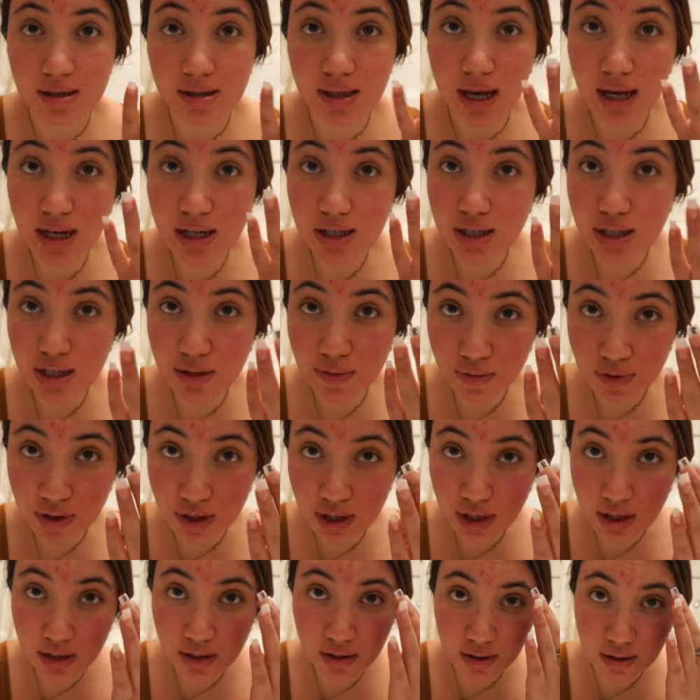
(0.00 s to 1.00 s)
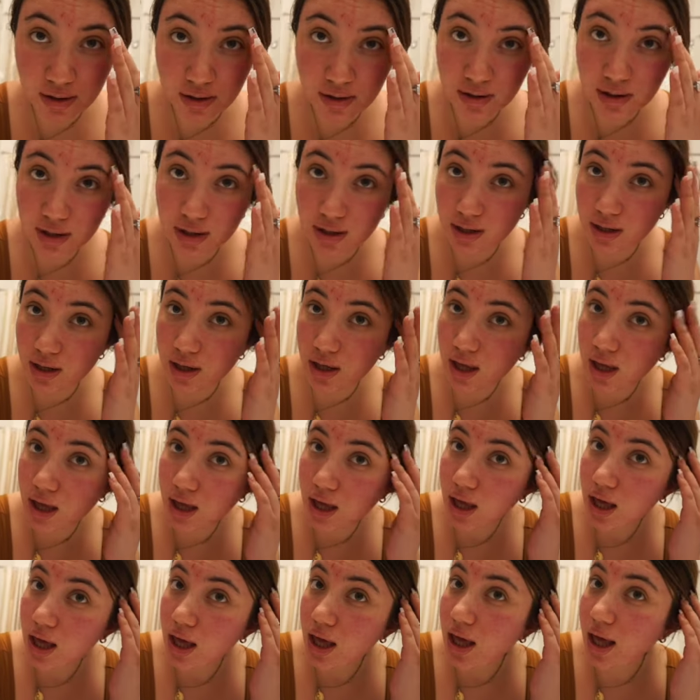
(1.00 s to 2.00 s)
that shit fucking hurted
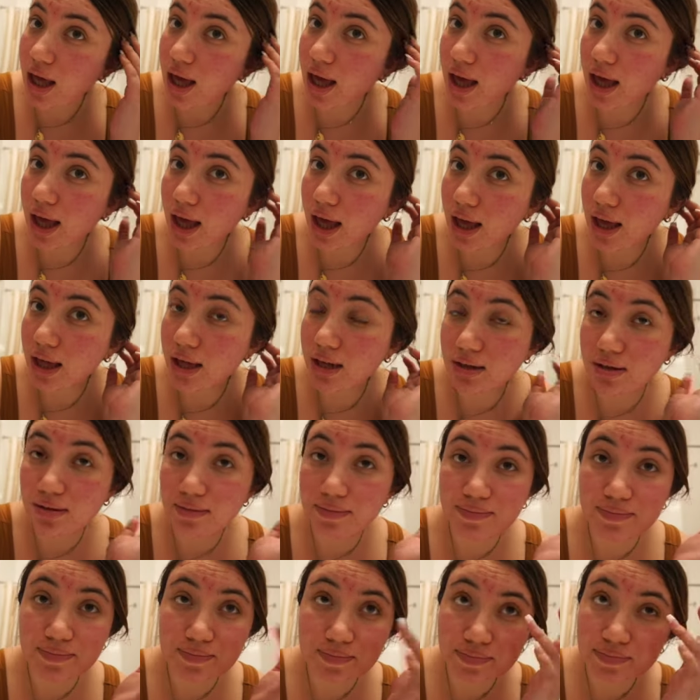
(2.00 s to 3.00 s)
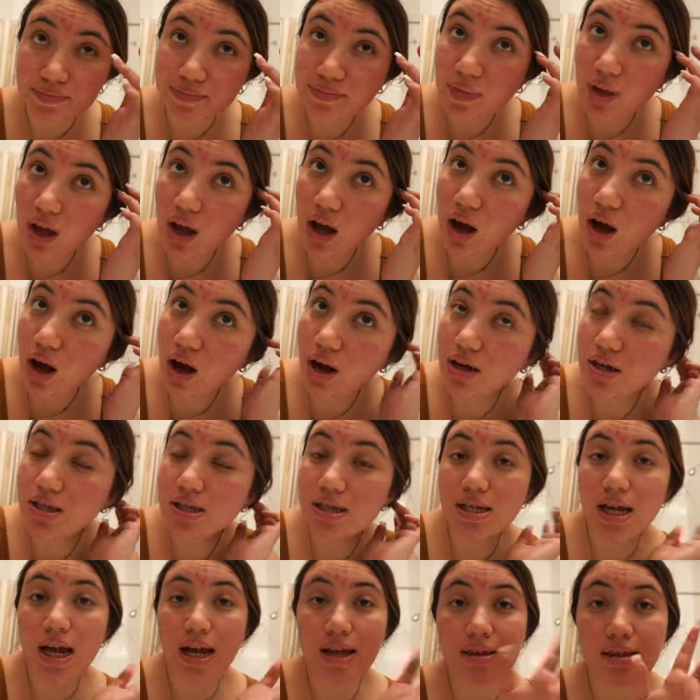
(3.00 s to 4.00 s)
and
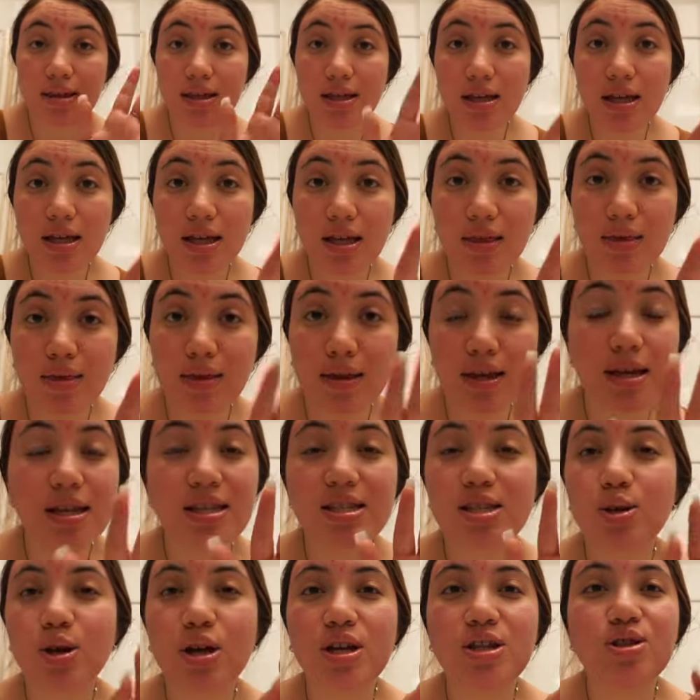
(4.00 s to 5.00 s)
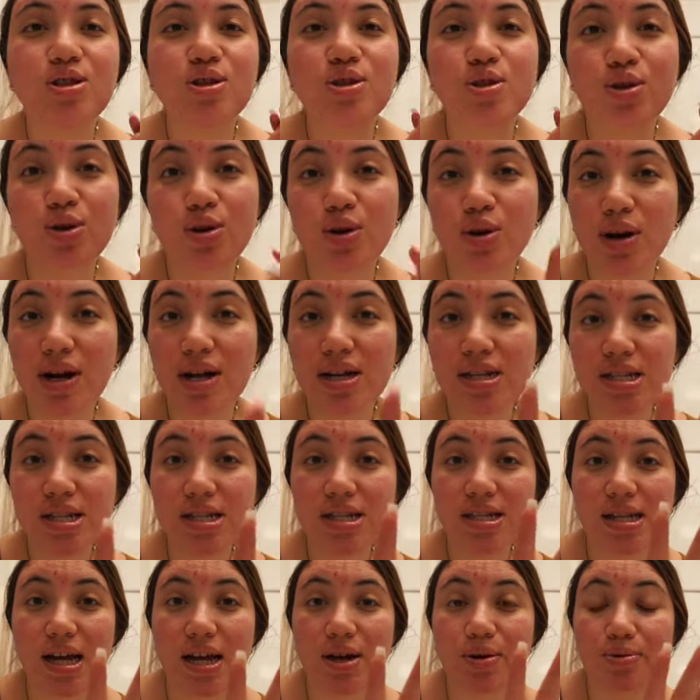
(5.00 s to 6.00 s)
honestly, I think it's it's crazy.
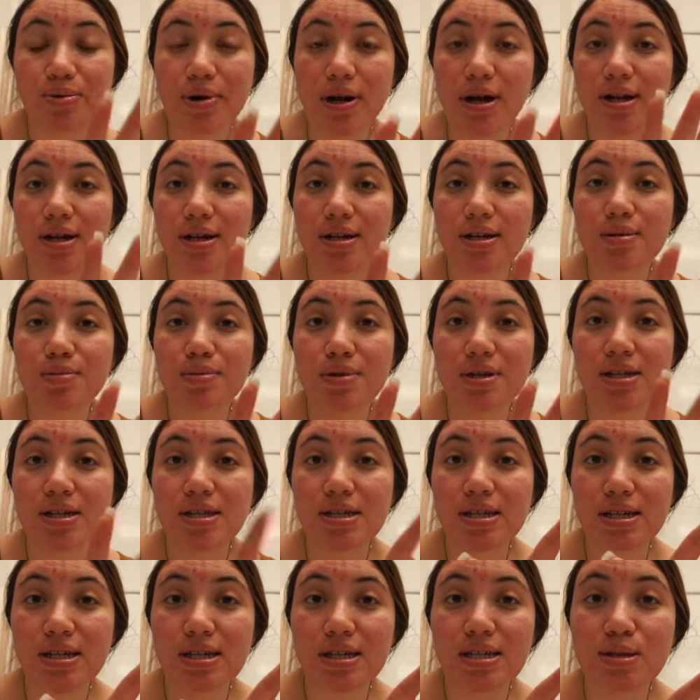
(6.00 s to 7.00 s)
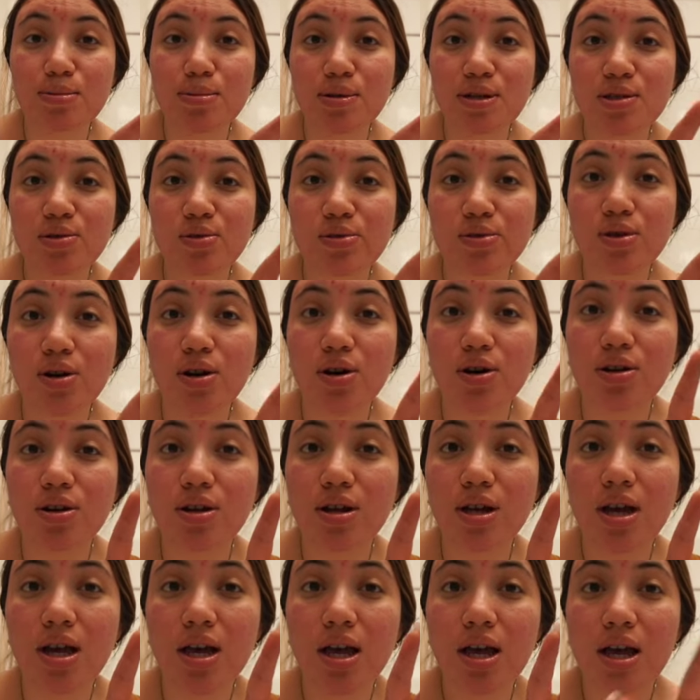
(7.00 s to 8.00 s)
It's ironic because like this place was
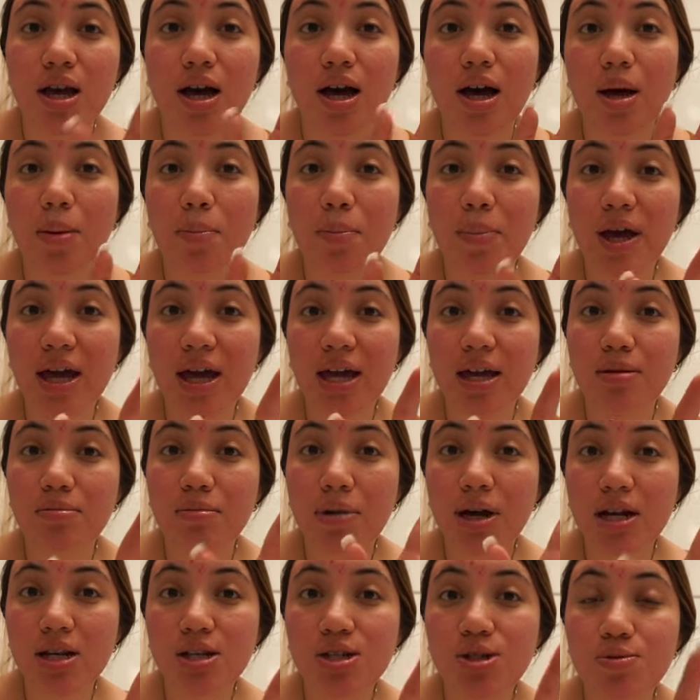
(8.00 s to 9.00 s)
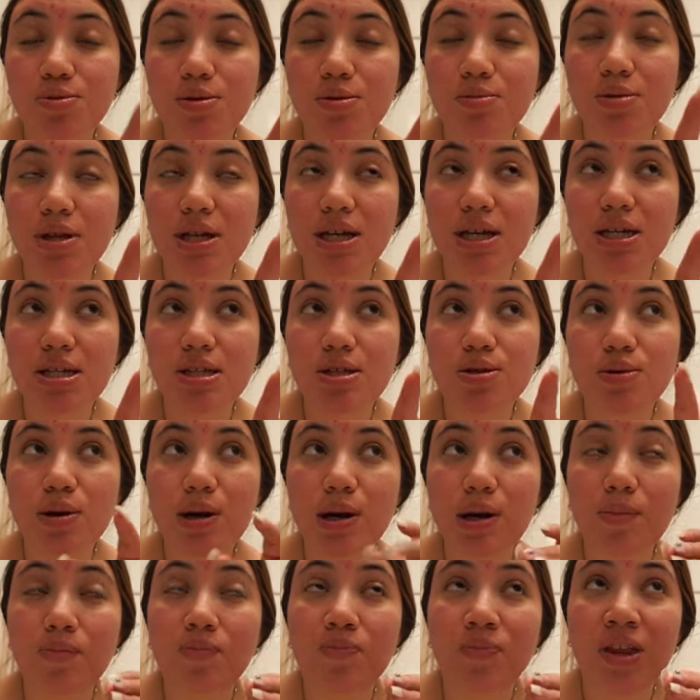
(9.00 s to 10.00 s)
called a pain management place,
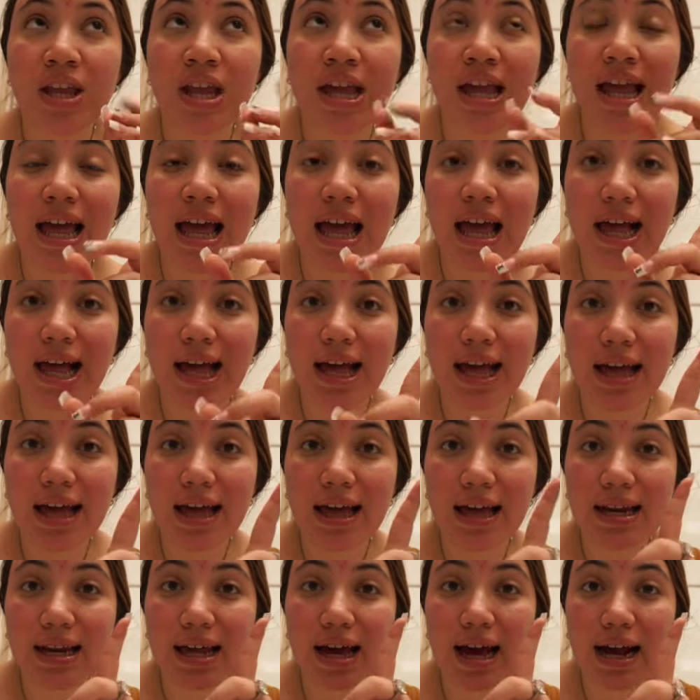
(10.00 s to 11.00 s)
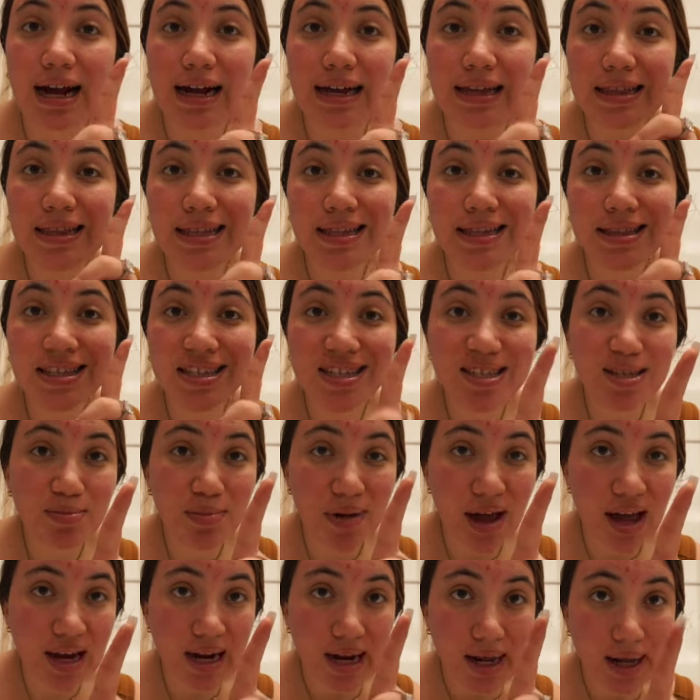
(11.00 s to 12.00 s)
right? And I think this
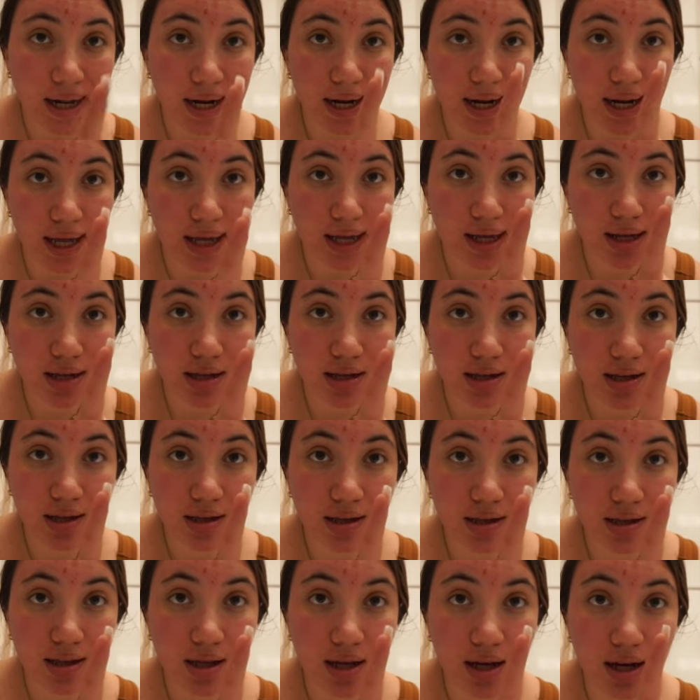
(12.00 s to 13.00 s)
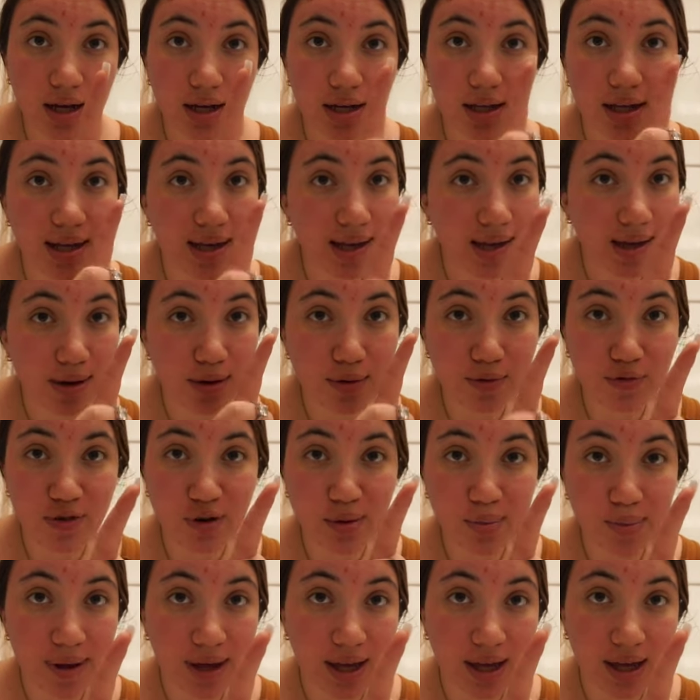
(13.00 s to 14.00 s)
man had like a kink
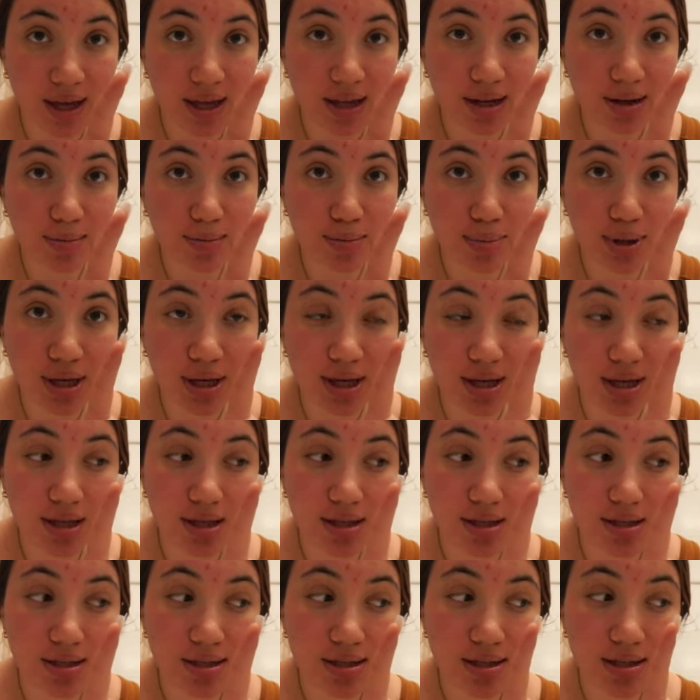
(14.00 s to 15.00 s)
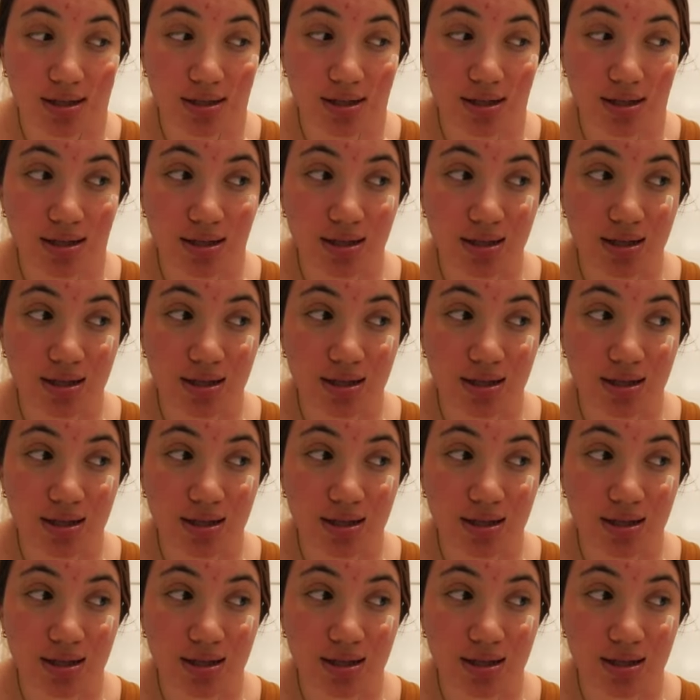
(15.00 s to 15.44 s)
for pain because